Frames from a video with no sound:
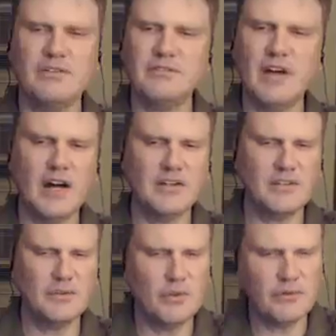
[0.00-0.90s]
not,
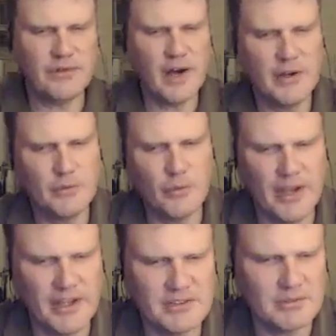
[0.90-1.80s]
you will find
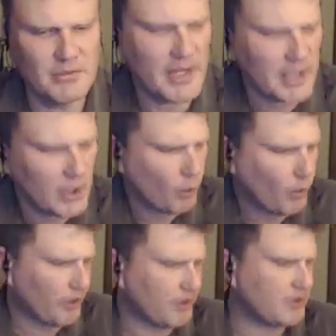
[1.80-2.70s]
ways to make it work.